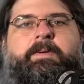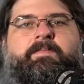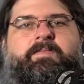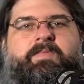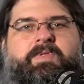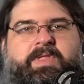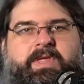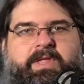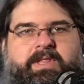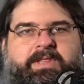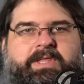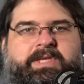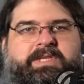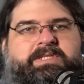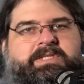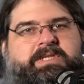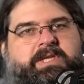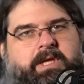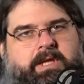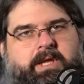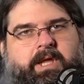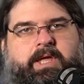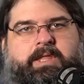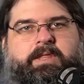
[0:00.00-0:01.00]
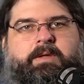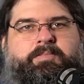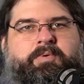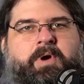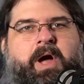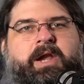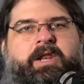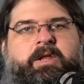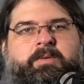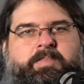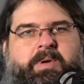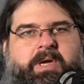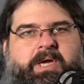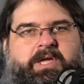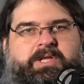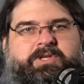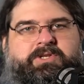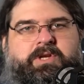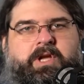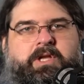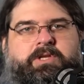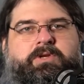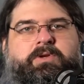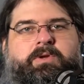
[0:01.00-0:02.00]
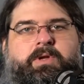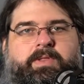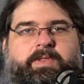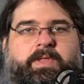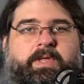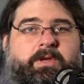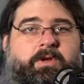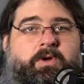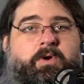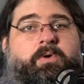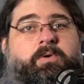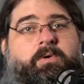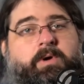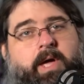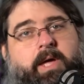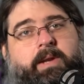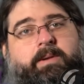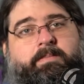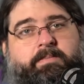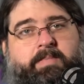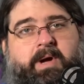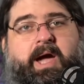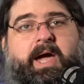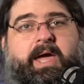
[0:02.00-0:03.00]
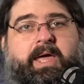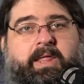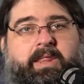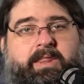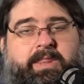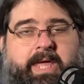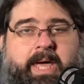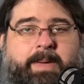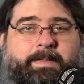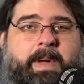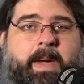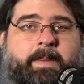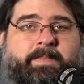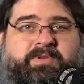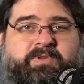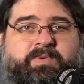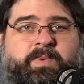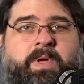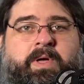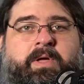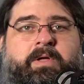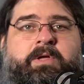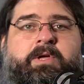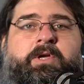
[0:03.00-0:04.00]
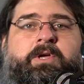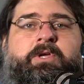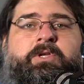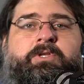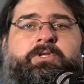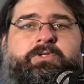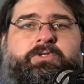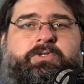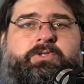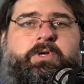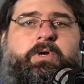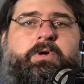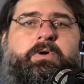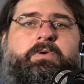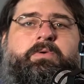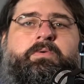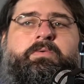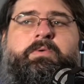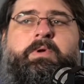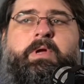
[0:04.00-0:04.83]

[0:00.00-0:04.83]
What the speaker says: that lists it in the product page, and you can then go ahead and buy that map as well. So